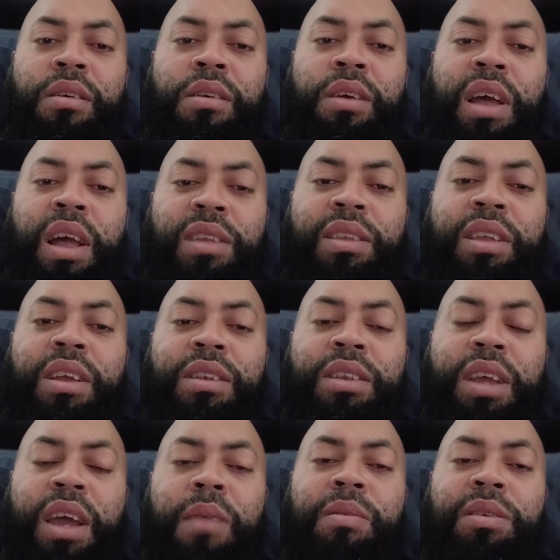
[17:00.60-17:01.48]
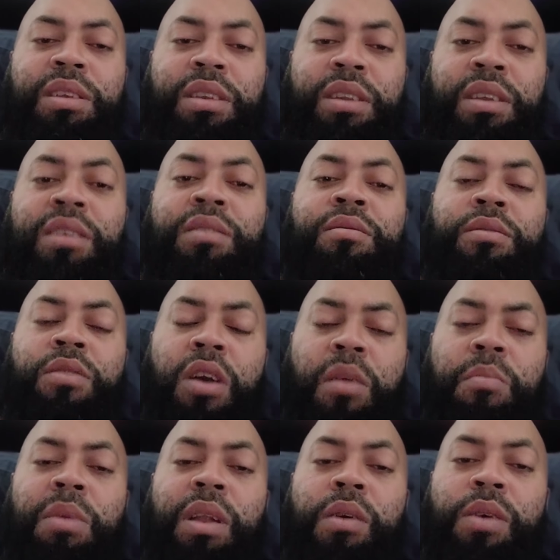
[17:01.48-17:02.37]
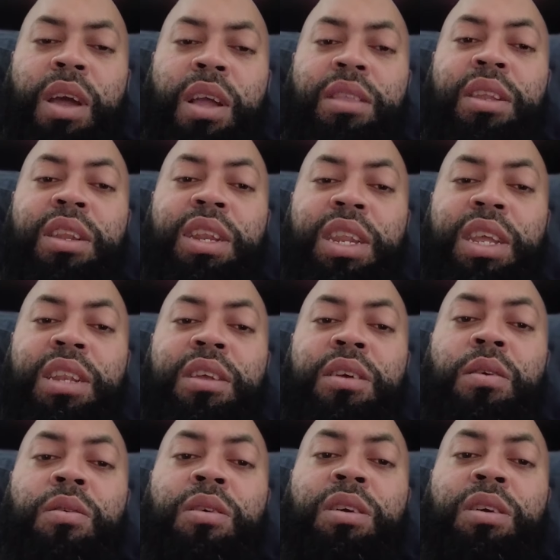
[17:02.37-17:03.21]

Isaiah Thomas and Carmelo Anthony need to go to